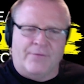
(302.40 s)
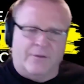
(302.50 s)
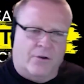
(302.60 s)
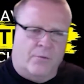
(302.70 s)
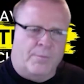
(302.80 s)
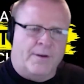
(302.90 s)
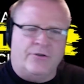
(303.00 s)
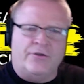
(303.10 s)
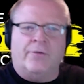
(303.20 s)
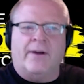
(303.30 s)
a little bit of
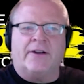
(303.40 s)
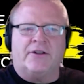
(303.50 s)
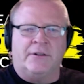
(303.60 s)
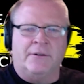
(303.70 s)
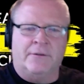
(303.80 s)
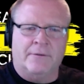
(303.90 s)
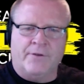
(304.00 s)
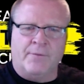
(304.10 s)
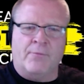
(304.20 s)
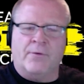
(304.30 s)
direction. Do
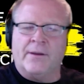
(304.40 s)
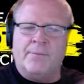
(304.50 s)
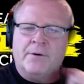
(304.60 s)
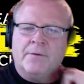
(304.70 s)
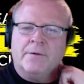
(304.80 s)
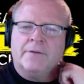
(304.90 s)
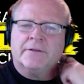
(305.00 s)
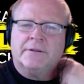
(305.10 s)
you remember what that book was?